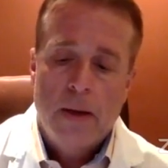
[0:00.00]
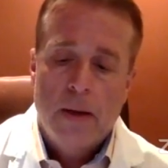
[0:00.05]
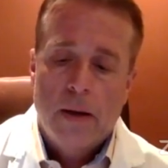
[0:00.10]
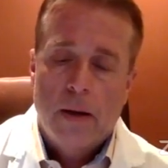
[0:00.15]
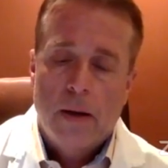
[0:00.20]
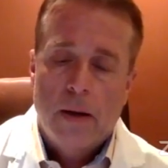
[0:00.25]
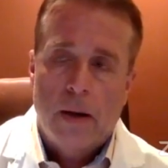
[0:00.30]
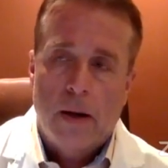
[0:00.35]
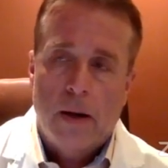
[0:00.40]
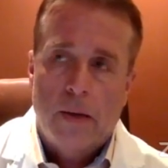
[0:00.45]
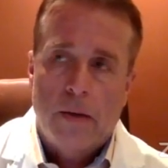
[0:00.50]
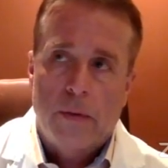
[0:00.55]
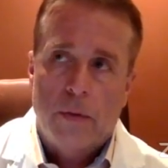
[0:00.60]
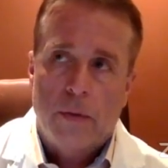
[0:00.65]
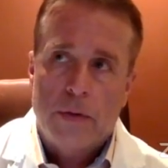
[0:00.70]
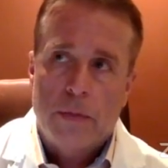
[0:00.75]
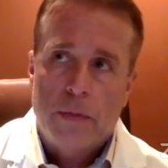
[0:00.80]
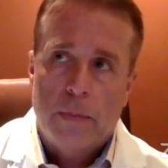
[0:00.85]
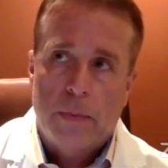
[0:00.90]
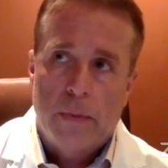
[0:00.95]

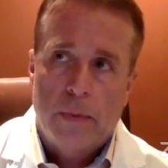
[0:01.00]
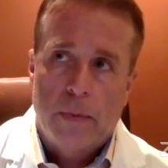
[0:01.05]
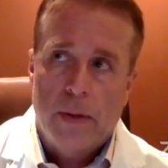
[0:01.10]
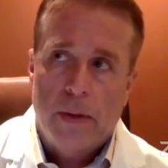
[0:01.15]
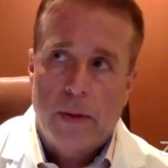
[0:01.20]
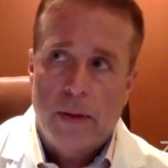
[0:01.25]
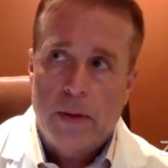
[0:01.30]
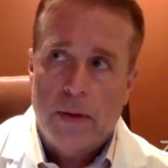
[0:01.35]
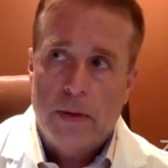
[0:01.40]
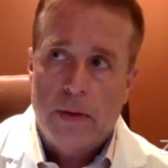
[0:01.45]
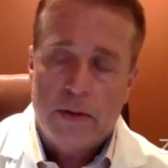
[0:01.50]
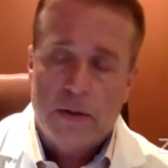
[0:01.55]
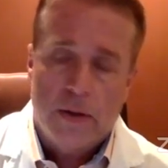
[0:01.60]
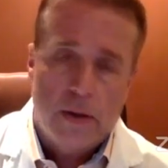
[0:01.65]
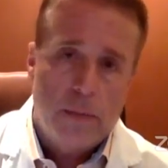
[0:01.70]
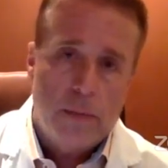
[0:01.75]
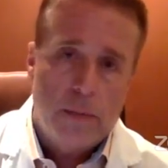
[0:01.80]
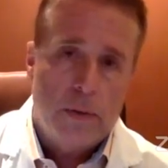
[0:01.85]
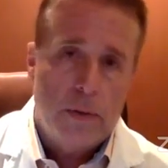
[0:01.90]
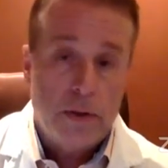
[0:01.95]
The
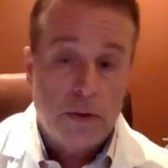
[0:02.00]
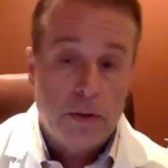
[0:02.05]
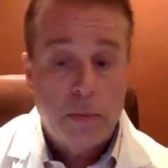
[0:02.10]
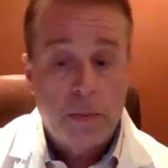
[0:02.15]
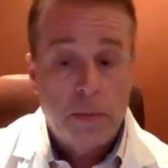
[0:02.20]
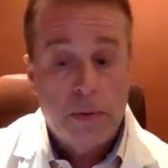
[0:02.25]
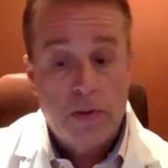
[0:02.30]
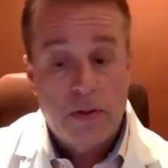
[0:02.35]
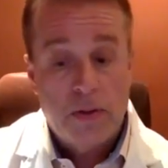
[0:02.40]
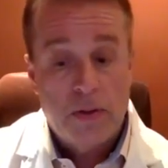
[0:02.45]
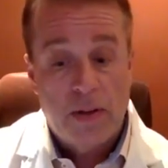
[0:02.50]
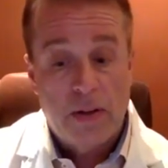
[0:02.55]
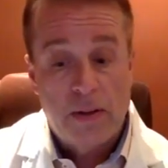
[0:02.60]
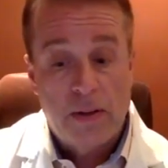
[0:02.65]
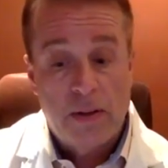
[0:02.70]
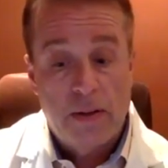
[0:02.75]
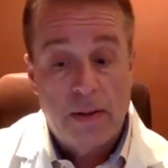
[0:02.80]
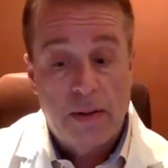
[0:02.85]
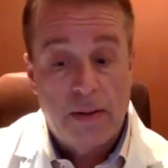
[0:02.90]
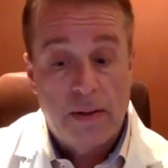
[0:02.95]
study participants said
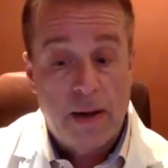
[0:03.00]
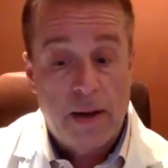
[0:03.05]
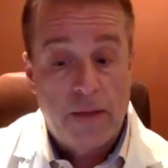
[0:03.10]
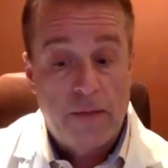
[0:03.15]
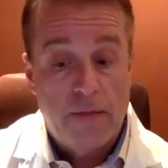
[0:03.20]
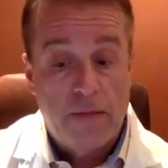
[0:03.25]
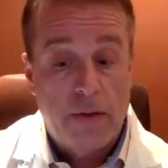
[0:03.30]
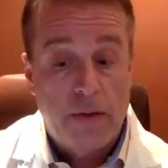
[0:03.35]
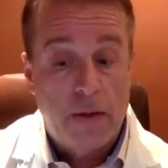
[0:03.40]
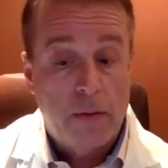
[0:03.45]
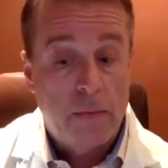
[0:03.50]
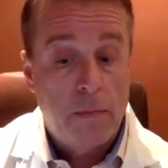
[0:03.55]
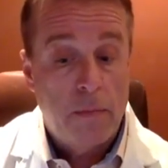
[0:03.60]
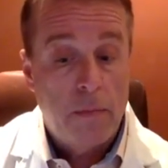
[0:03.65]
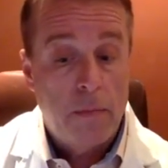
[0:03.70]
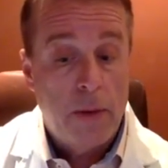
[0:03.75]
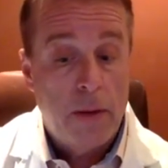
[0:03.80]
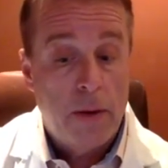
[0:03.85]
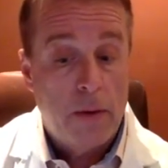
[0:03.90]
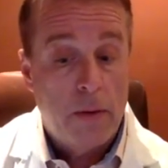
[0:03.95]
that they felt
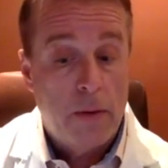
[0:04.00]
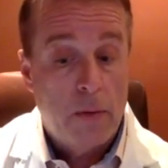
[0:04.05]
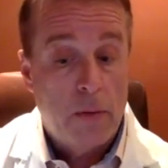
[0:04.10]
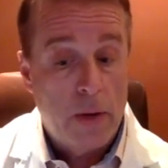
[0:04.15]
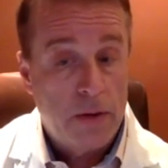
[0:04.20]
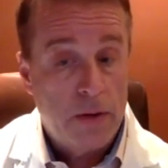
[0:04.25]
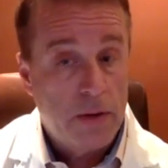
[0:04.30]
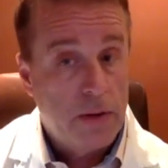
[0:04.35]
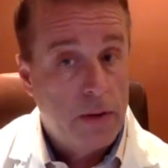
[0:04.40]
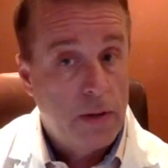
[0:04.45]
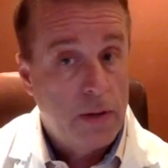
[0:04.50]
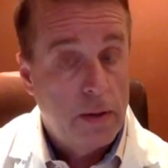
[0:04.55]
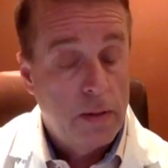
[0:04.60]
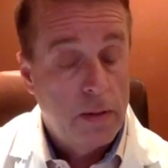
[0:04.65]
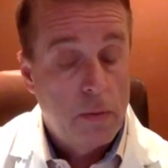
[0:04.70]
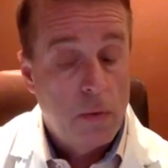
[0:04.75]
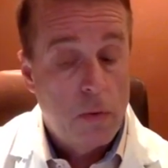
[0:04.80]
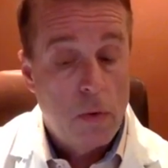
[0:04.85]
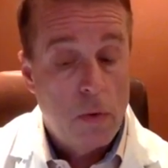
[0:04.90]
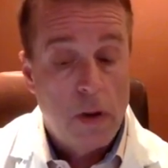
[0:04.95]
better rested in
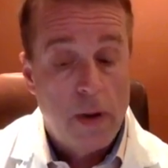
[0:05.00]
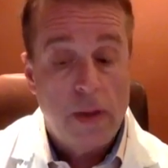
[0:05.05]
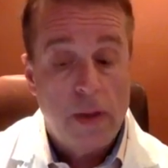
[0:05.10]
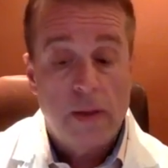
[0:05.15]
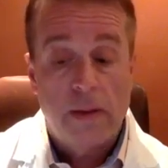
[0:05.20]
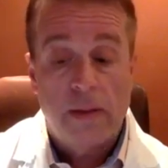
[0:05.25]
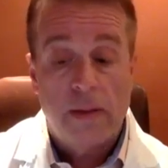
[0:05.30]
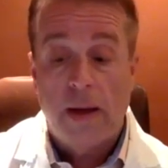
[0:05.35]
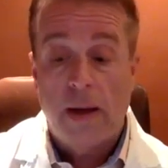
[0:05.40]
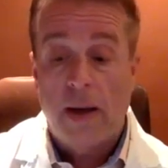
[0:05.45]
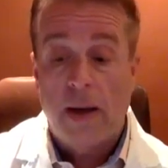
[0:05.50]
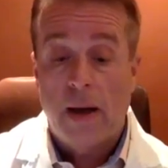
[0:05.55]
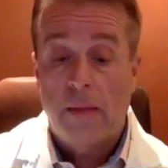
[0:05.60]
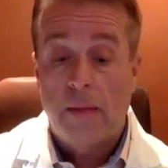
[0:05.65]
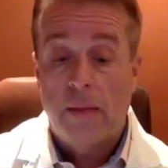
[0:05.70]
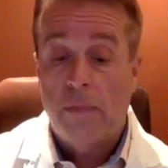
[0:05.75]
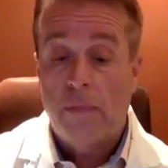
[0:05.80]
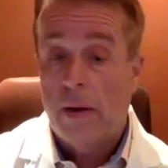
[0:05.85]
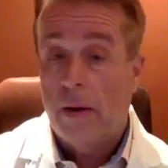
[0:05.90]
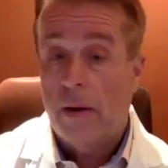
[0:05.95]
the morning, that they had
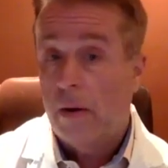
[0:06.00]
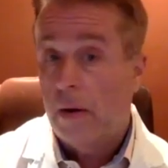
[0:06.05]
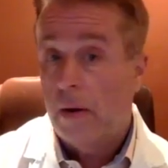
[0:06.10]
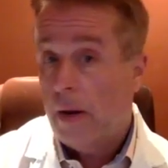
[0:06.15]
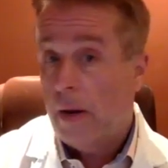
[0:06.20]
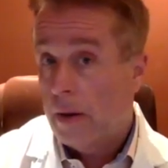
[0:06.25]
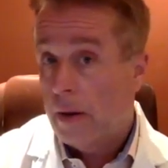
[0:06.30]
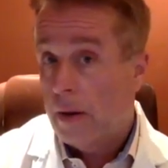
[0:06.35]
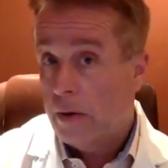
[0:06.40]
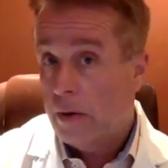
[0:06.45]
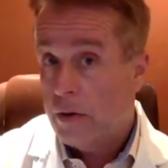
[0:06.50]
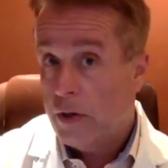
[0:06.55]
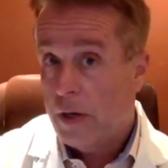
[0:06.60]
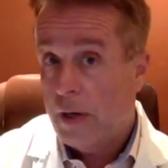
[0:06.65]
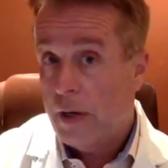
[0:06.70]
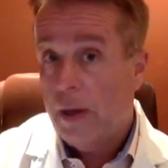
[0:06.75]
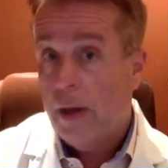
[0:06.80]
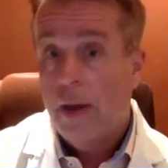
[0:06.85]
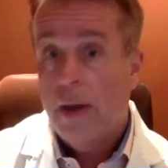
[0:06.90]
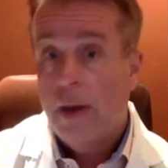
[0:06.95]
better
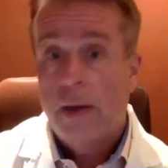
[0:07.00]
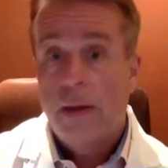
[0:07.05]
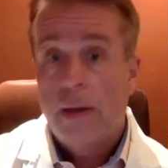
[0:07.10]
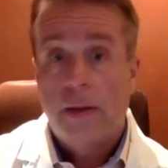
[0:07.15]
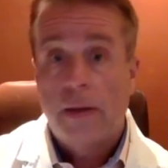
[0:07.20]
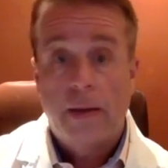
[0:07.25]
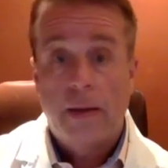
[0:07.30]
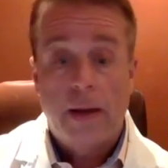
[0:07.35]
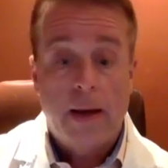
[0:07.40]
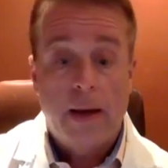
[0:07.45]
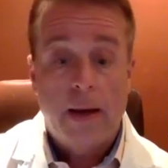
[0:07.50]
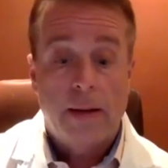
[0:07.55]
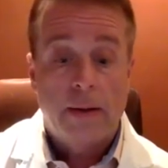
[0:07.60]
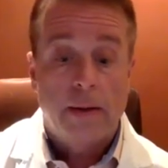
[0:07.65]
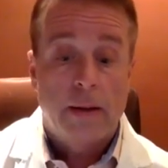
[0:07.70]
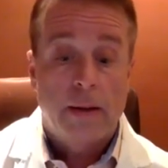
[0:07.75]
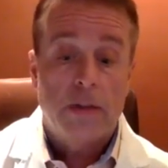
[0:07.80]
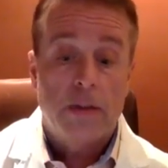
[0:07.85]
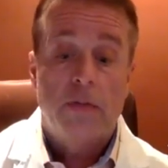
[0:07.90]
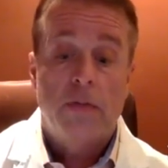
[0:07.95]
energy, that they had
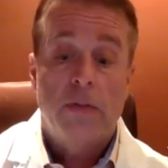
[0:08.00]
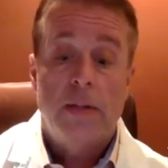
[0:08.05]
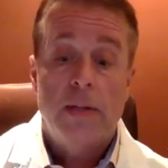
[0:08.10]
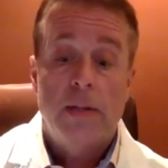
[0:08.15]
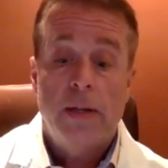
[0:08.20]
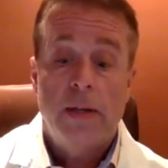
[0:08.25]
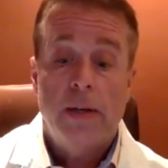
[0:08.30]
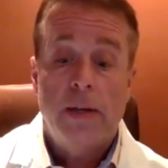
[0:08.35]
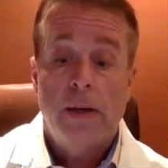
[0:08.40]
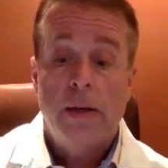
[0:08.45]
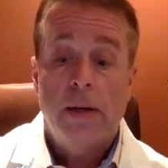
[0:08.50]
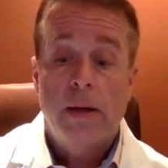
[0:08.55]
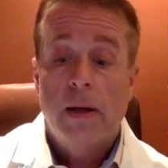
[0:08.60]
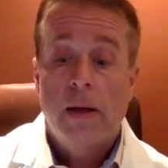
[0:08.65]
less fatigue.